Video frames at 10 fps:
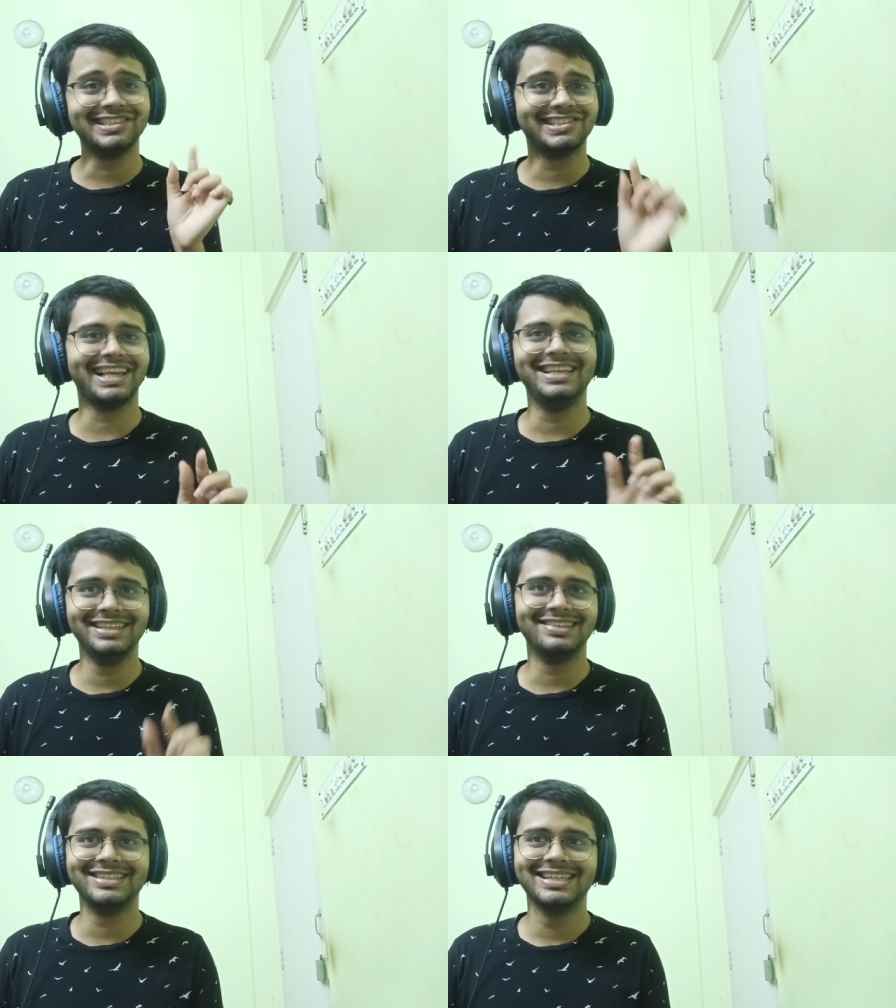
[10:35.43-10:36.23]
i can say
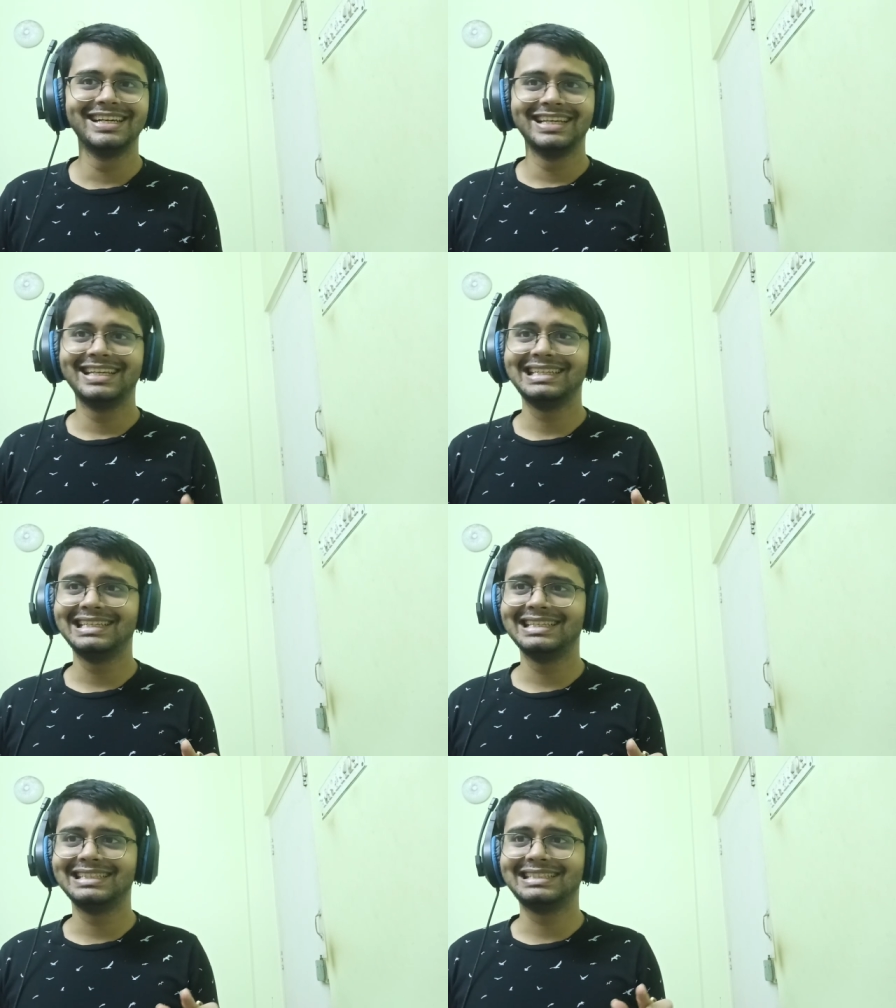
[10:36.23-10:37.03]
here
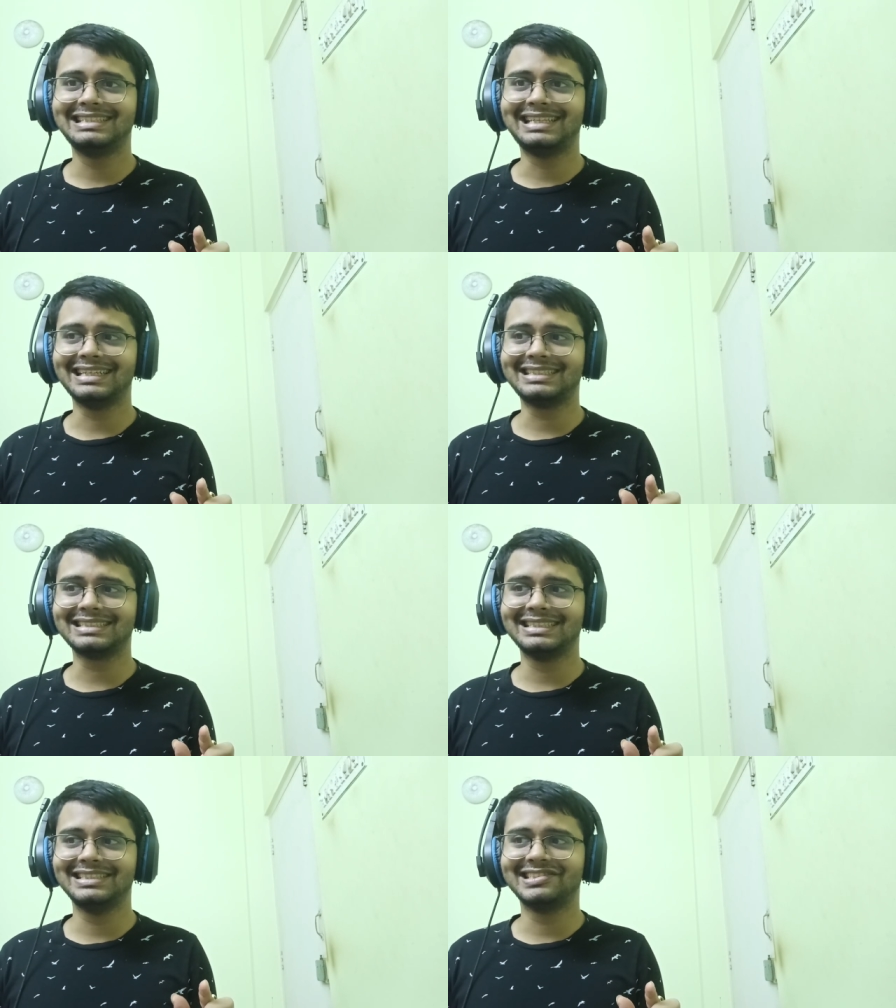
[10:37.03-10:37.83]

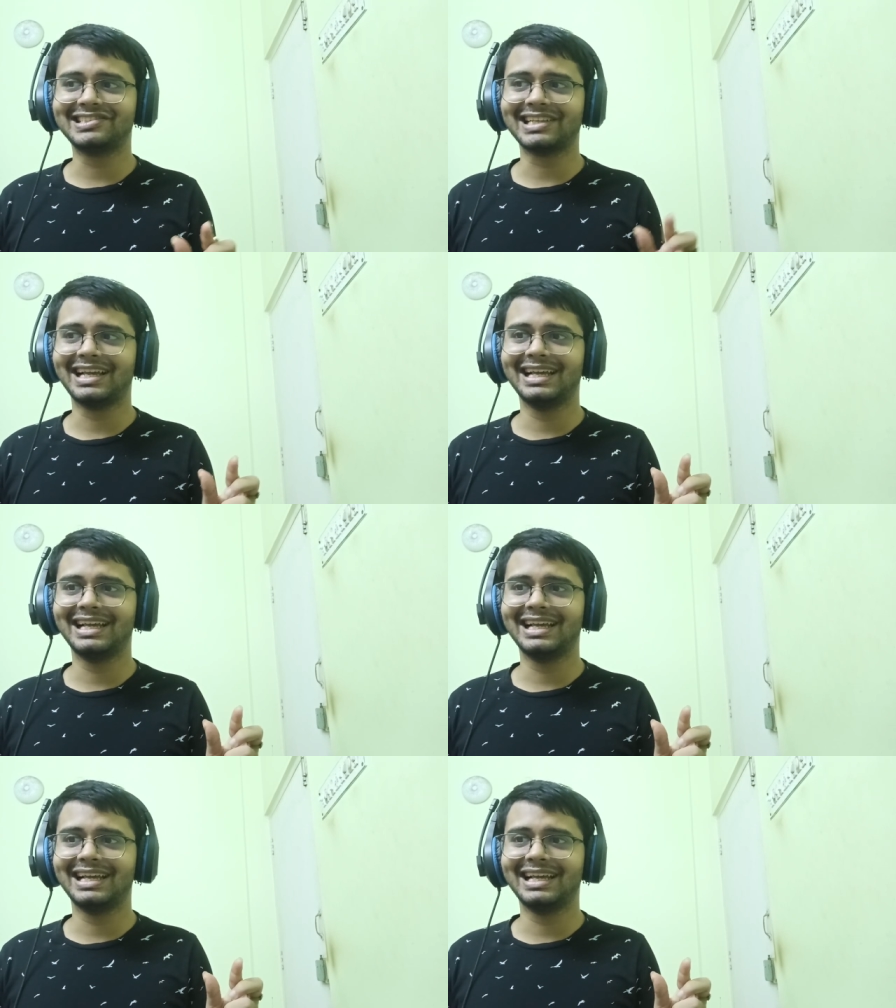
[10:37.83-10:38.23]
that is